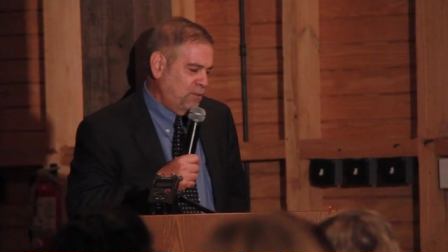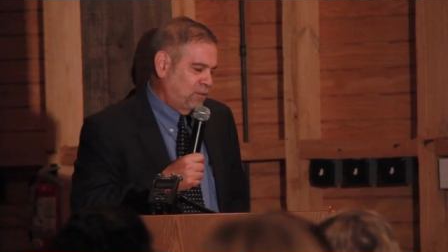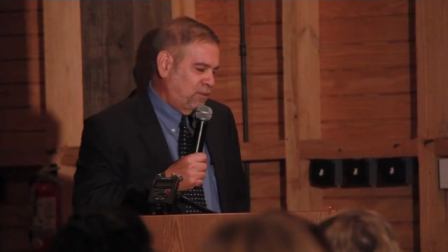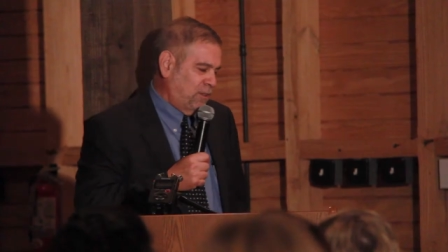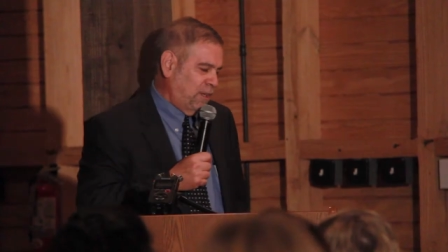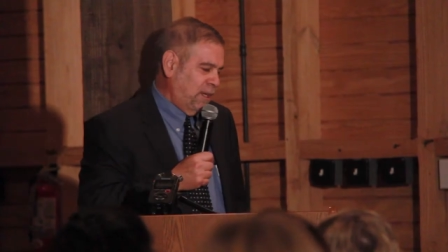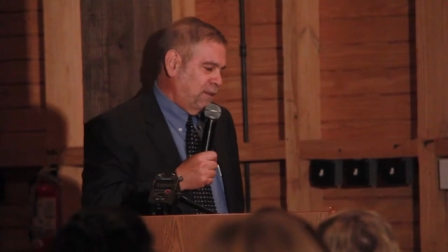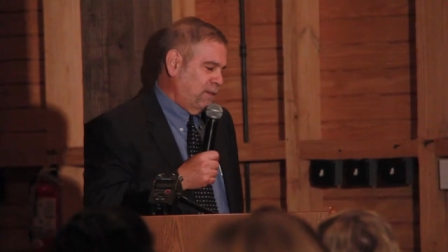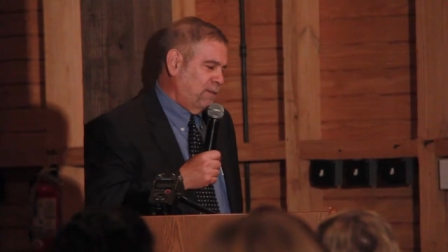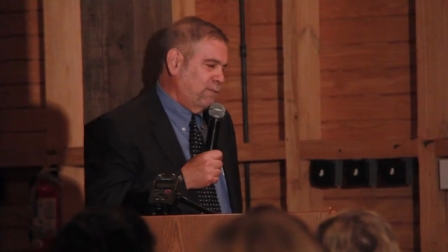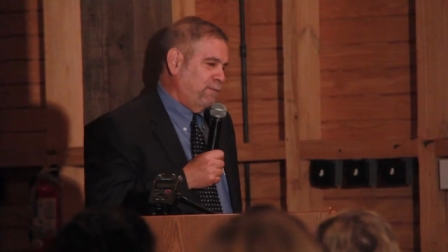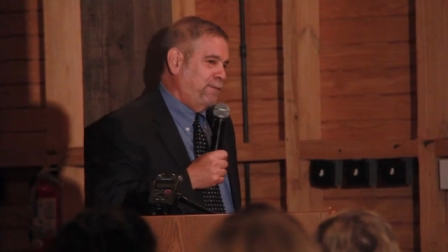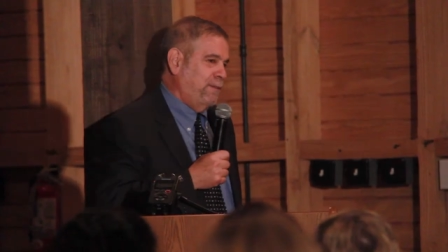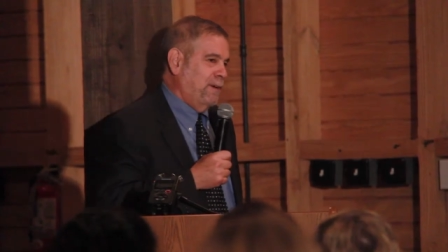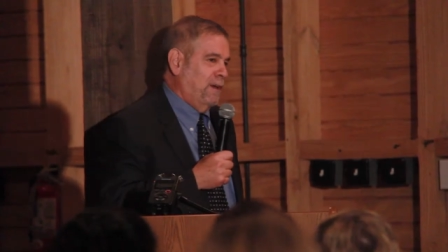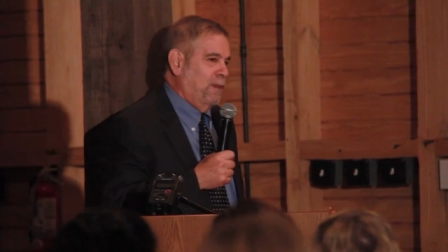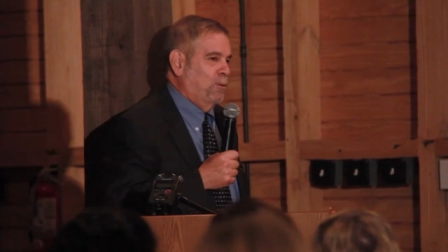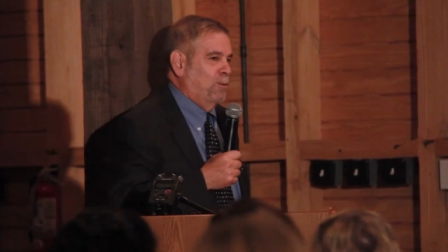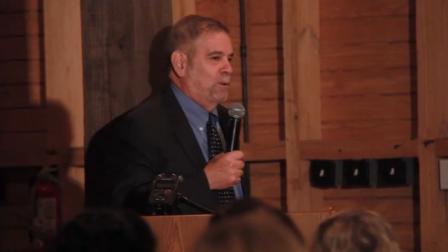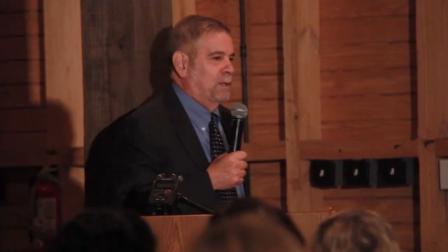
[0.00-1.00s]
said the
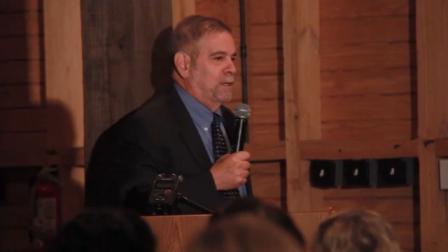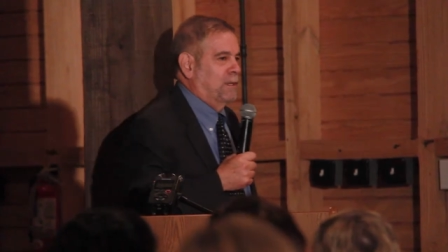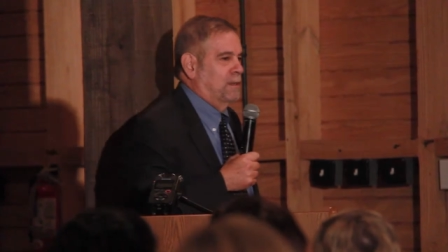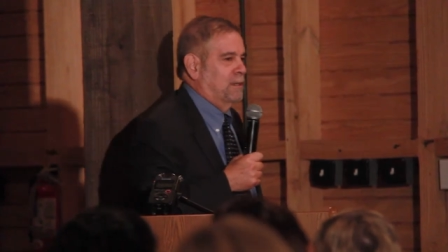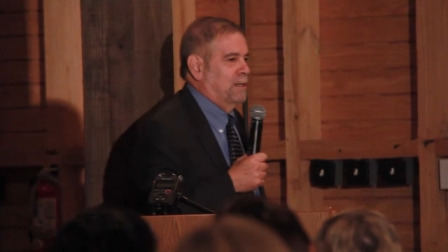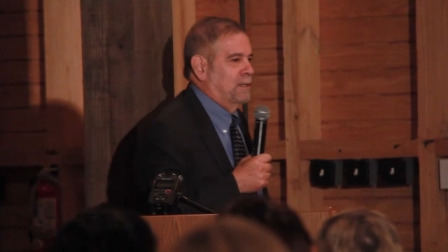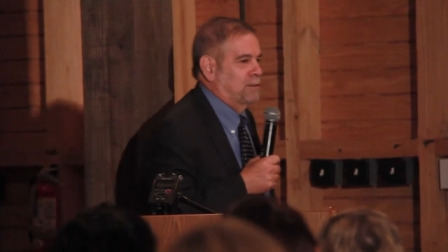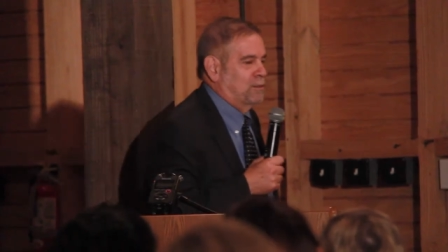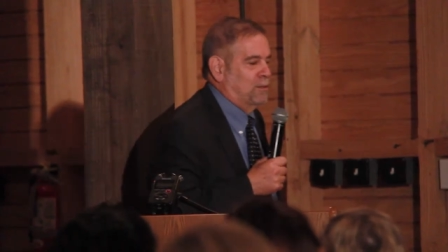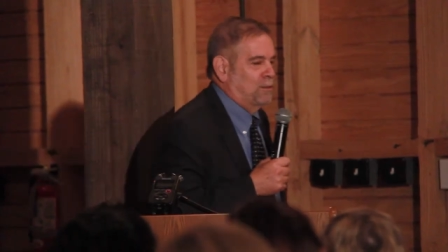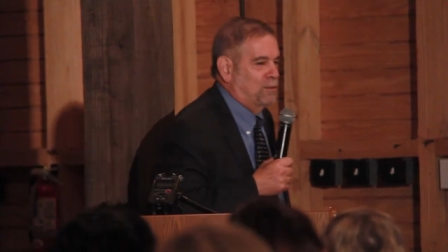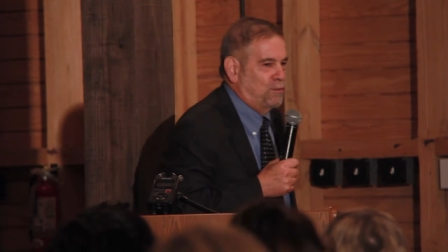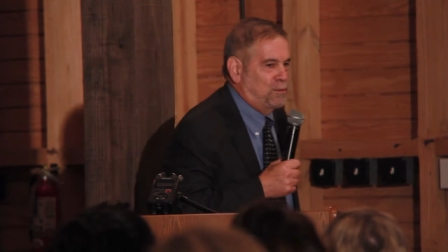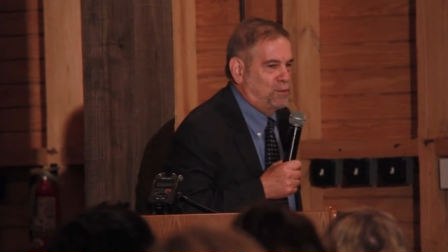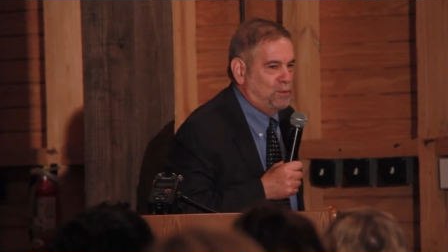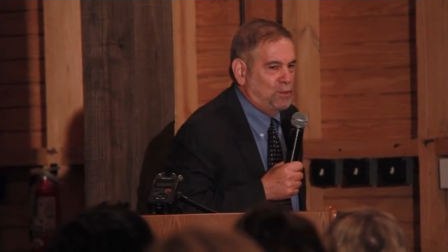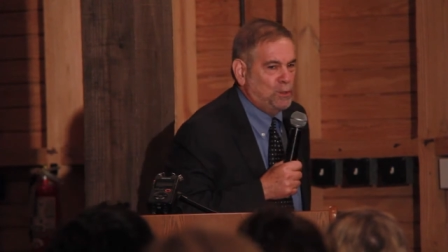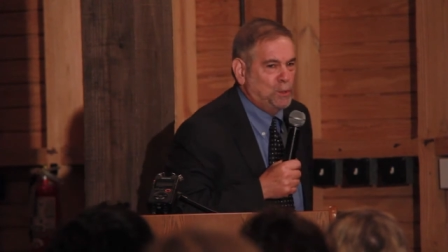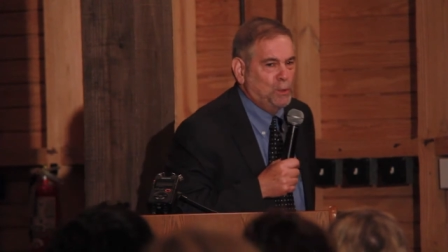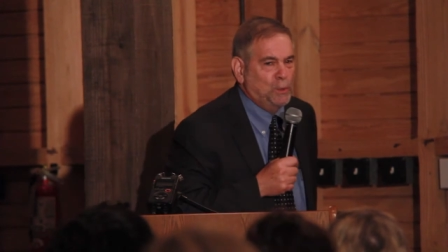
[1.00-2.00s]
following that the
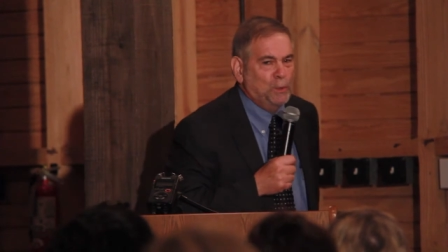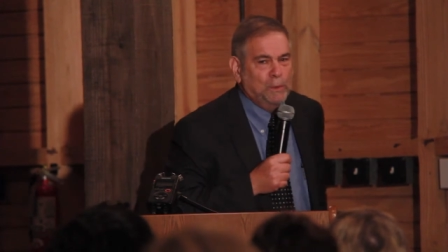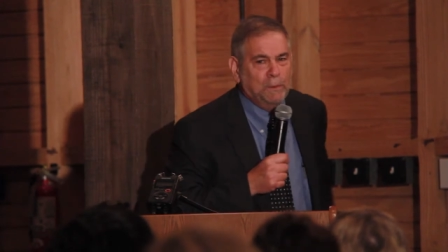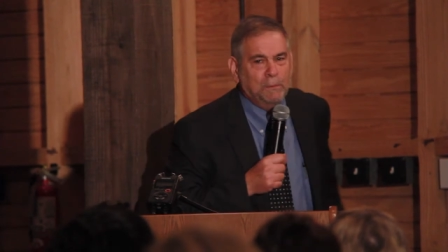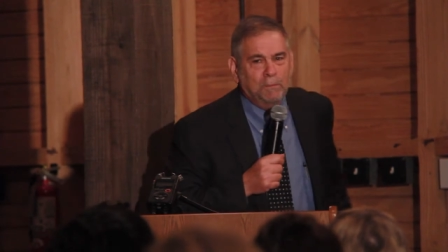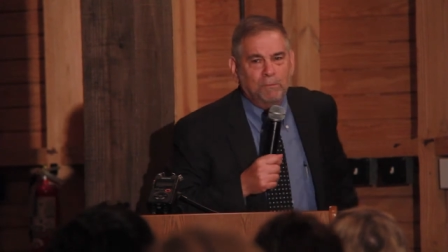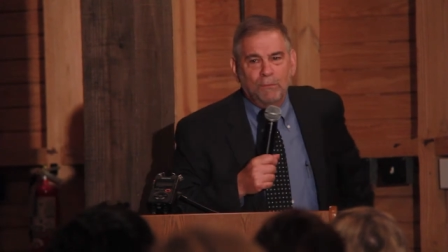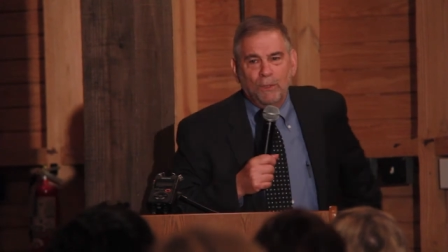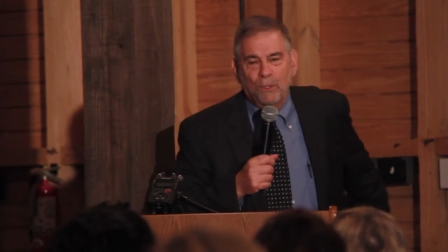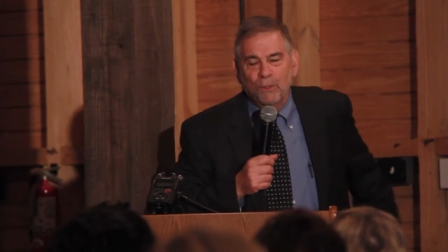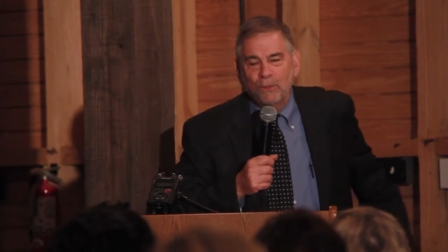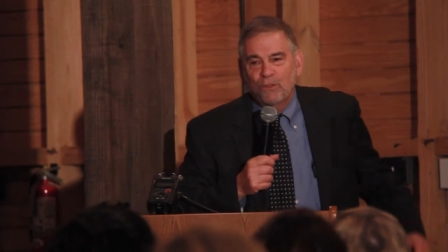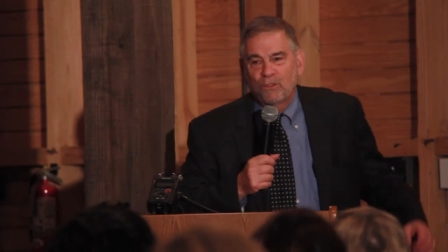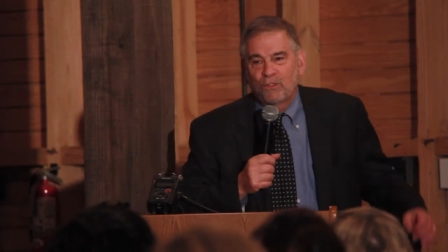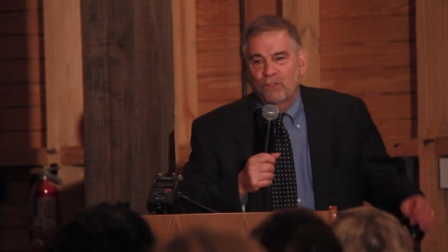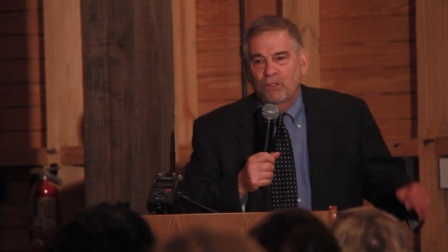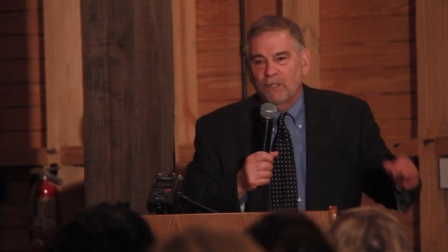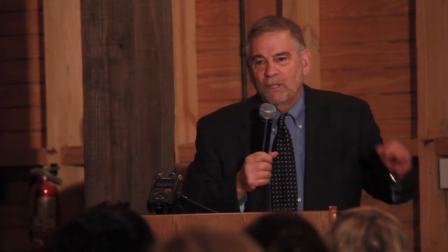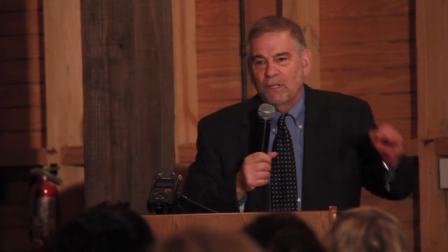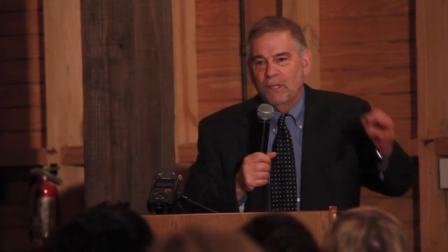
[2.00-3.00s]
two
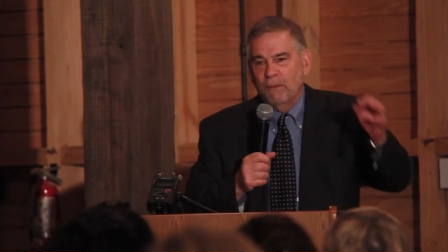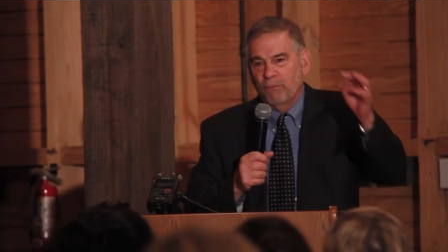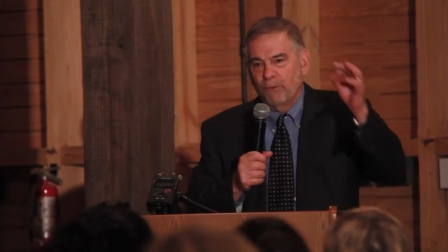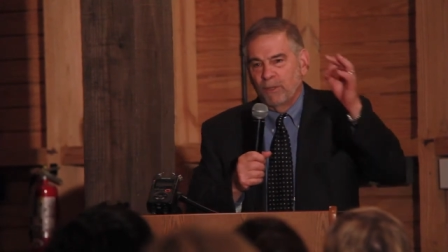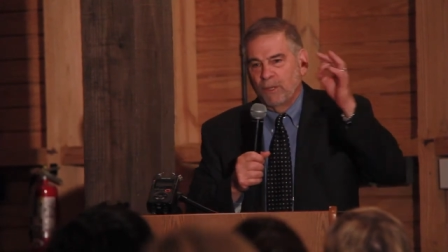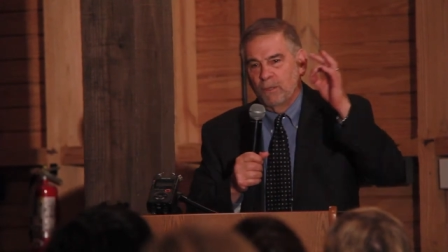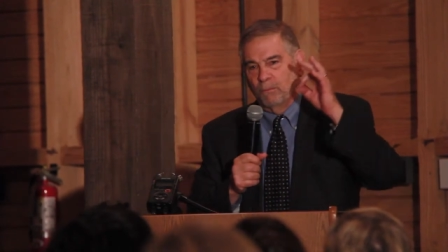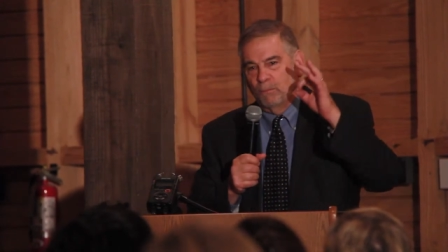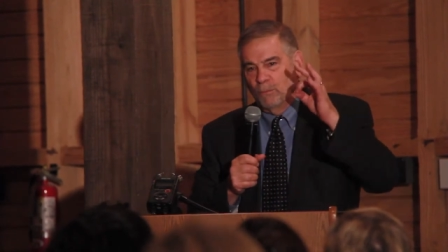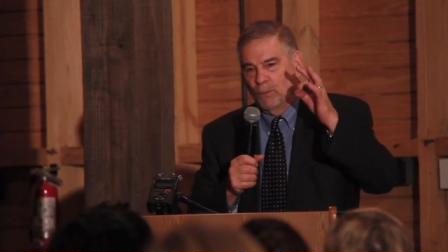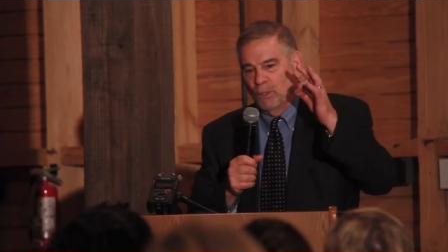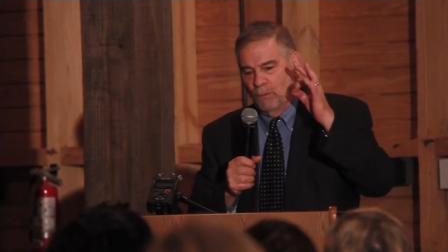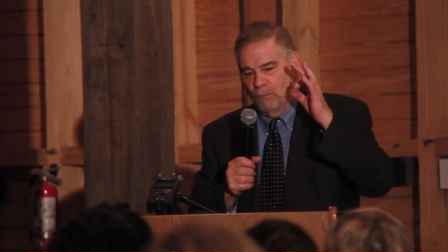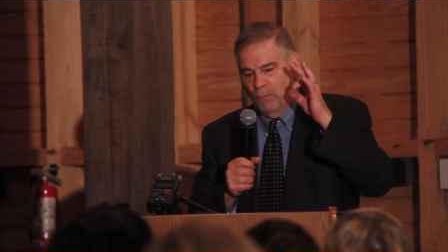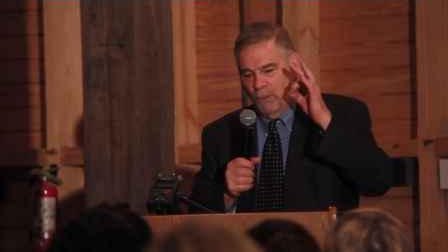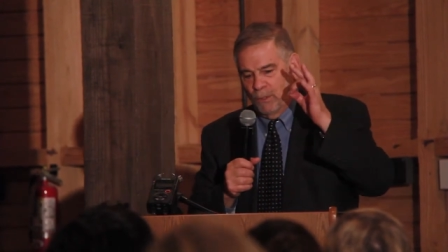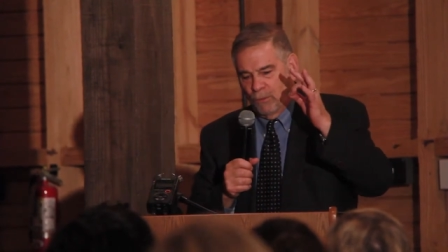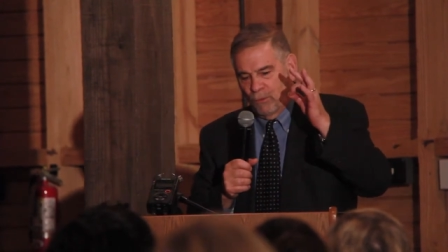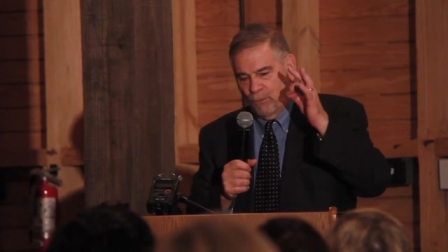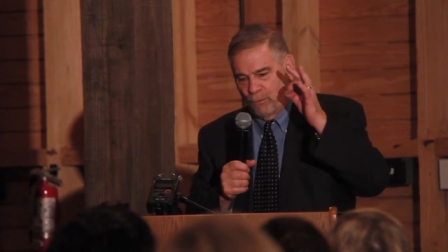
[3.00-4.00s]
most significant
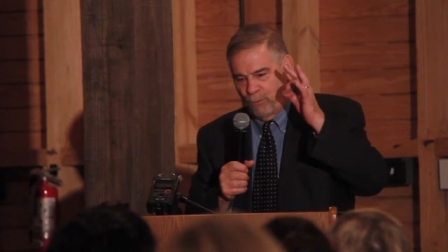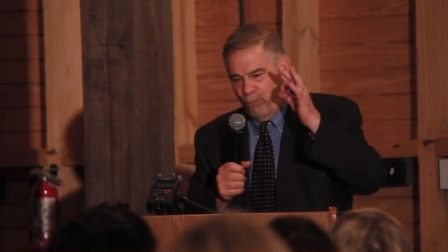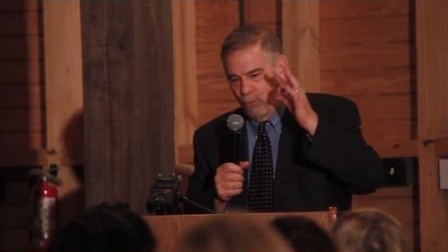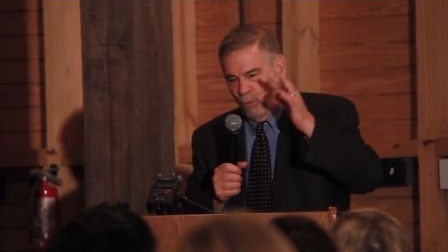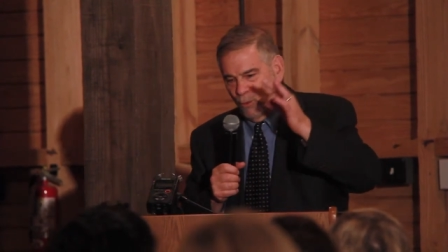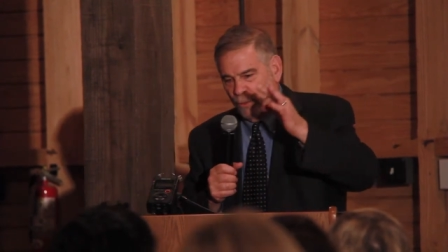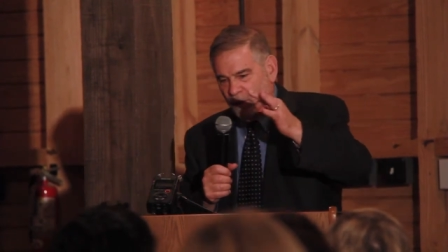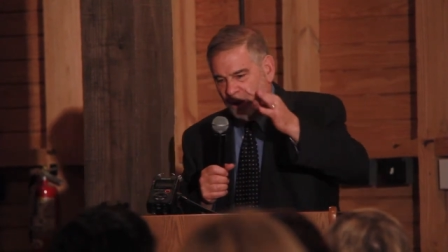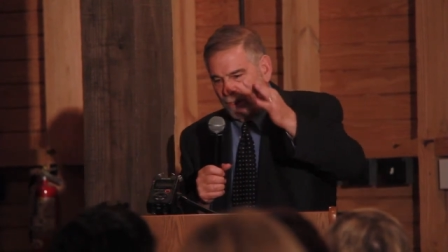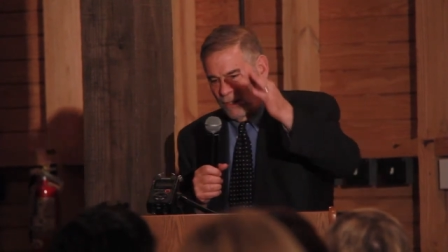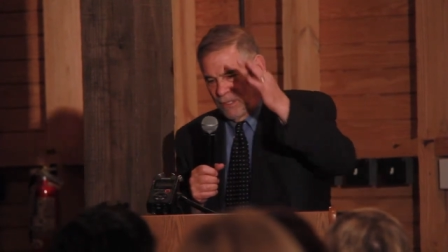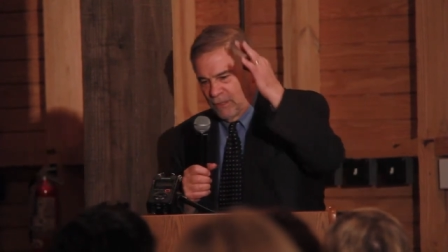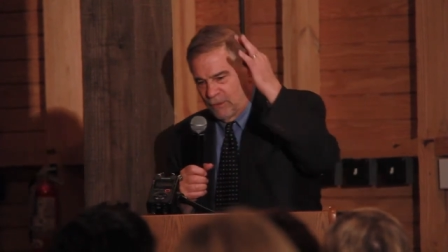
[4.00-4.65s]
moments for the